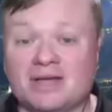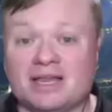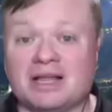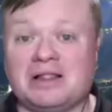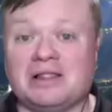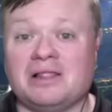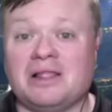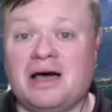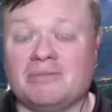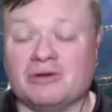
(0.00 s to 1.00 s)
getting
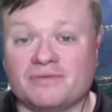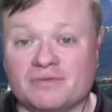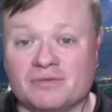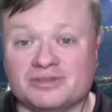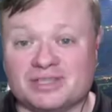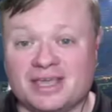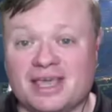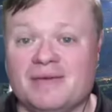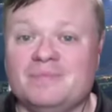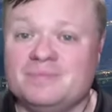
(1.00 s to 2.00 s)
clobbered for most of the
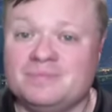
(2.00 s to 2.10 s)
game.